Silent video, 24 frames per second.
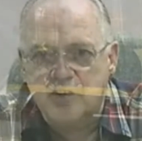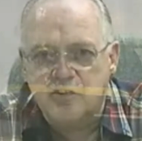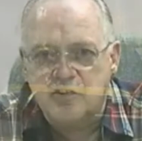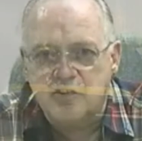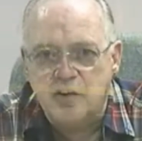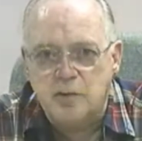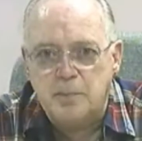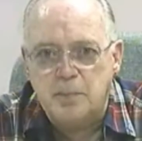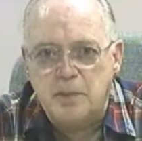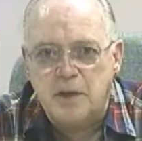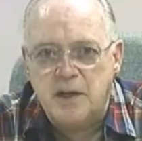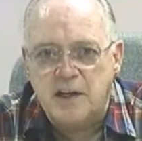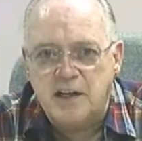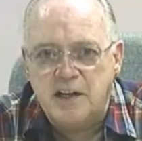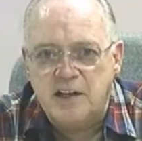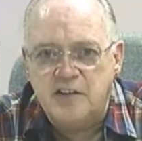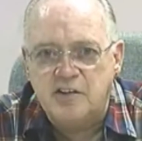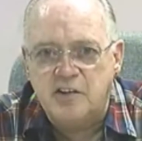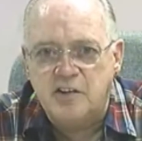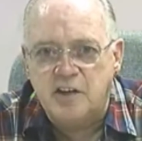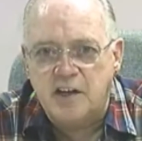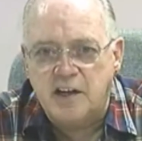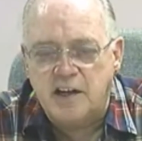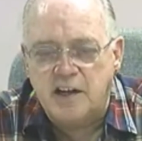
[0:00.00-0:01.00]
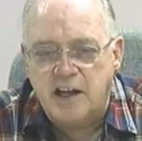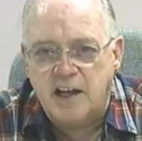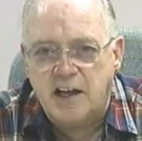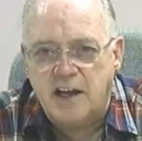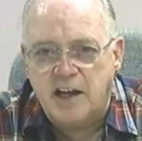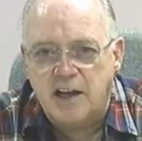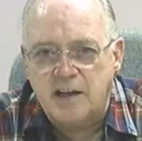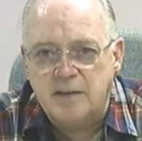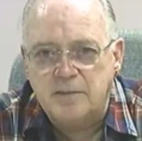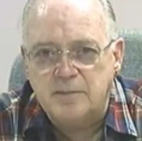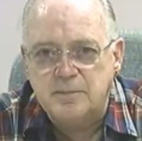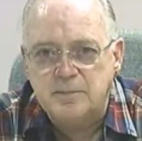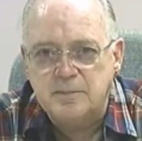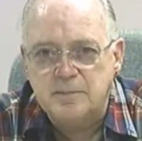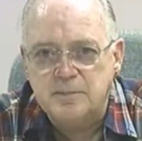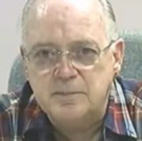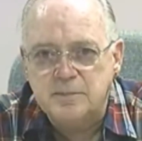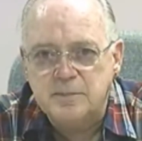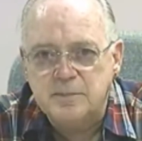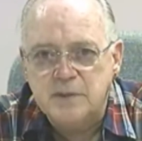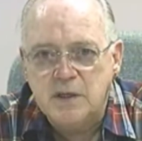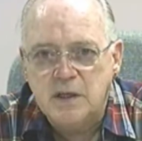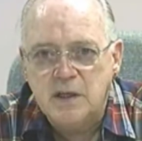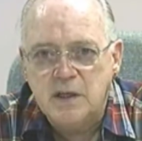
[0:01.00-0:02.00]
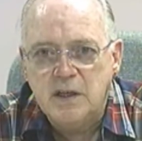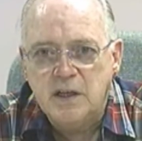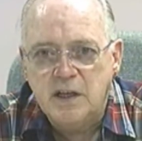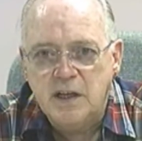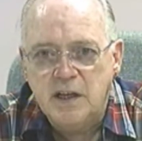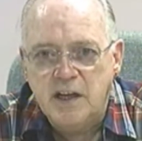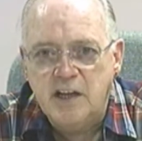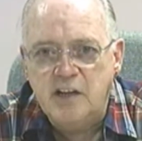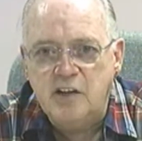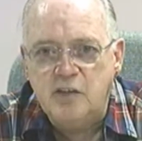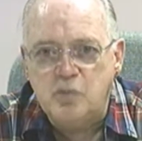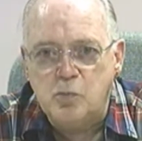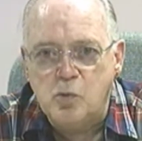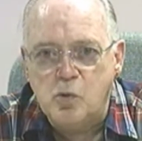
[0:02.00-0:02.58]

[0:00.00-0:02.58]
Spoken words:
simple and easy to get at. Each